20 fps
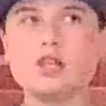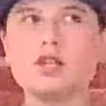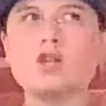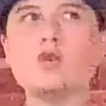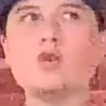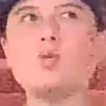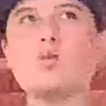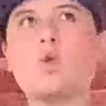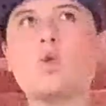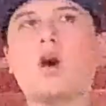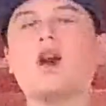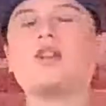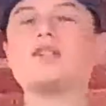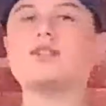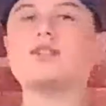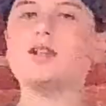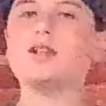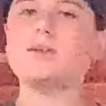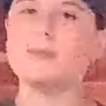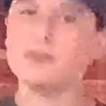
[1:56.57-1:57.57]
you want
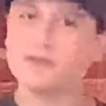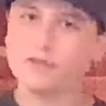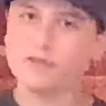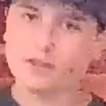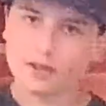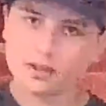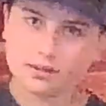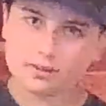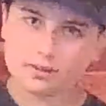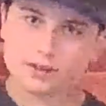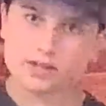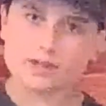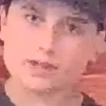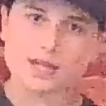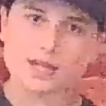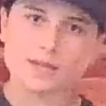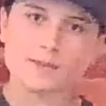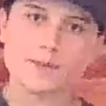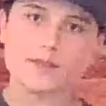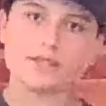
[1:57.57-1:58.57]
to be funny because
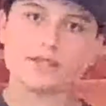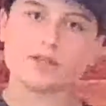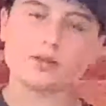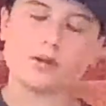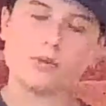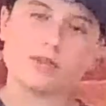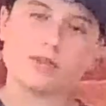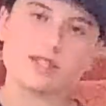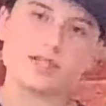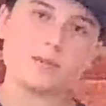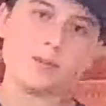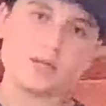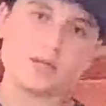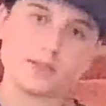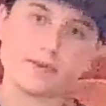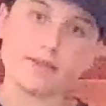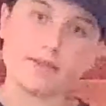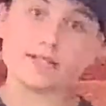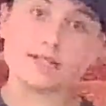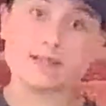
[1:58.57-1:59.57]
that's basically what a speech
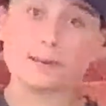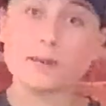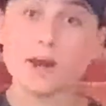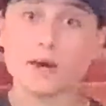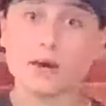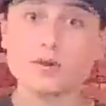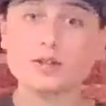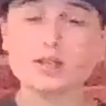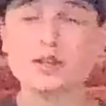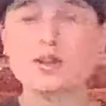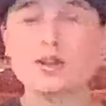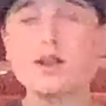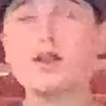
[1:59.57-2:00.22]
event is about.